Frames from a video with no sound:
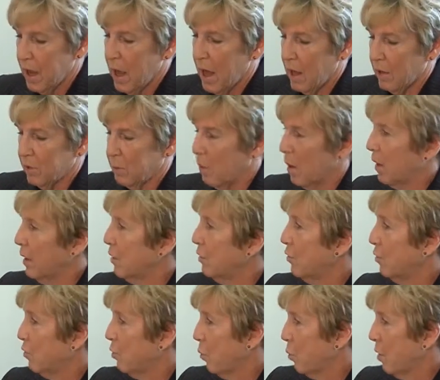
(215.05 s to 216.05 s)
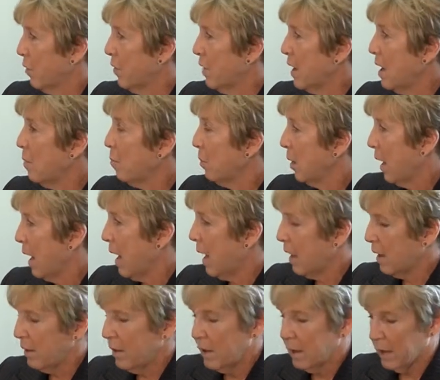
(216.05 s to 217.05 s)
as well as Dorothy
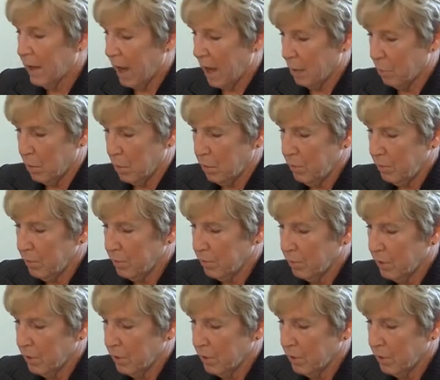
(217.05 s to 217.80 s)
Bland Gamble.